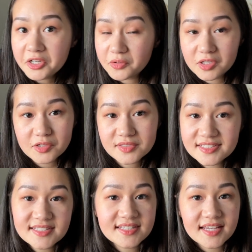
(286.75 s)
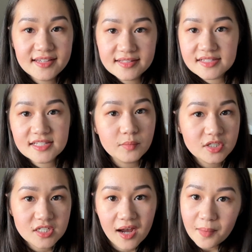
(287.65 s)
close to skin summer
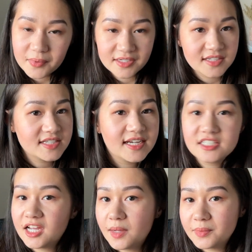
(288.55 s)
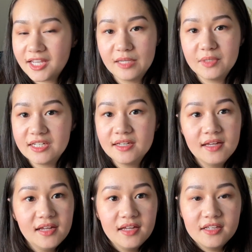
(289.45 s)
top, like a tank top, cami,
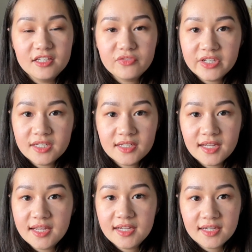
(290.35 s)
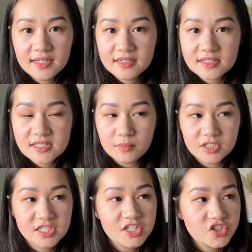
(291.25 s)
even a summer
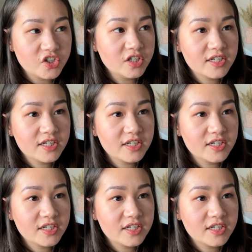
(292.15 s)
t-shirt.